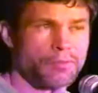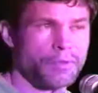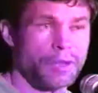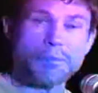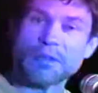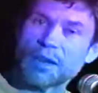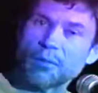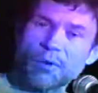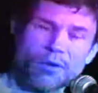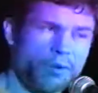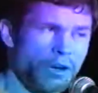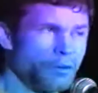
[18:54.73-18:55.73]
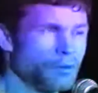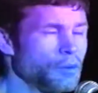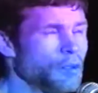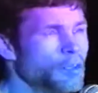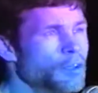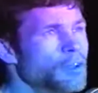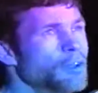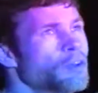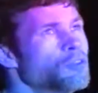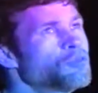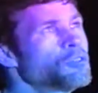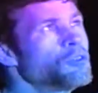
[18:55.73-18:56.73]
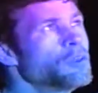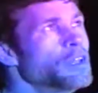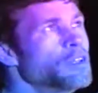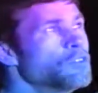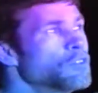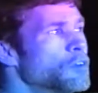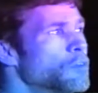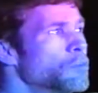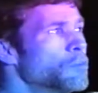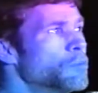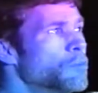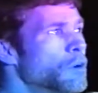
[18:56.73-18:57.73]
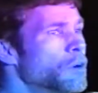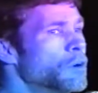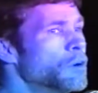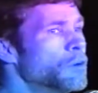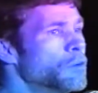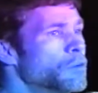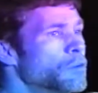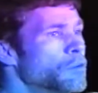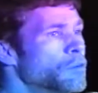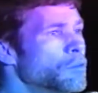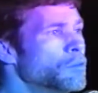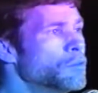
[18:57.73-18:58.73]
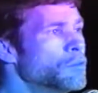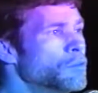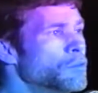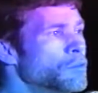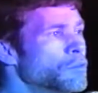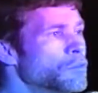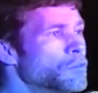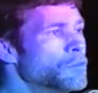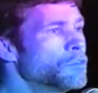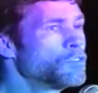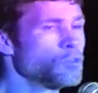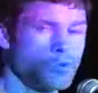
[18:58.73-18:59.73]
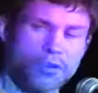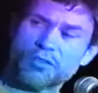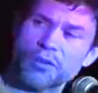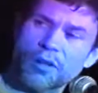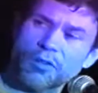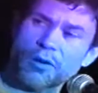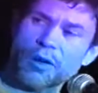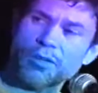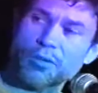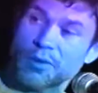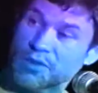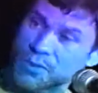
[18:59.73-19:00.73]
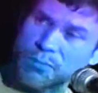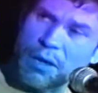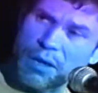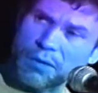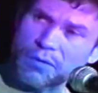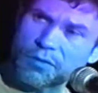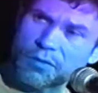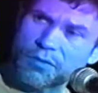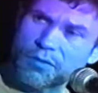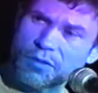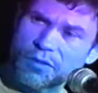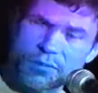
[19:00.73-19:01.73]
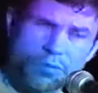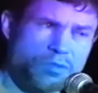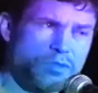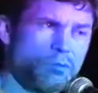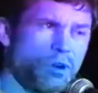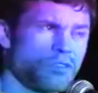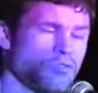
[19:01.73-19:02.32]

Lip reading: I made that one record for Enja where Stewart is on there and there is a bass. It's Mark